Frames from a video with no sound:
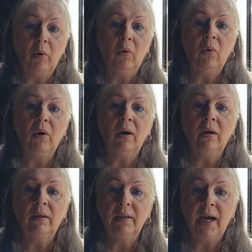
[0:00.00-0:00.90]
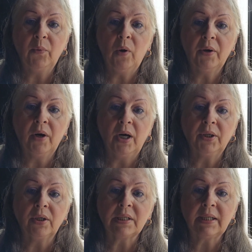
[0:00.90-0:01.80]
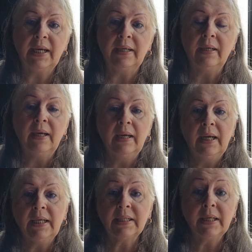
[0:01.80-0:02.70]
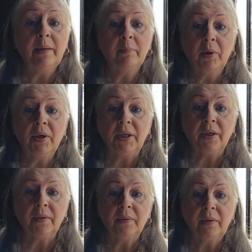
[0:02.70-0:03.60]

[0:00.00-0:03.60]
pour lye water on your skin, it's going to burn you.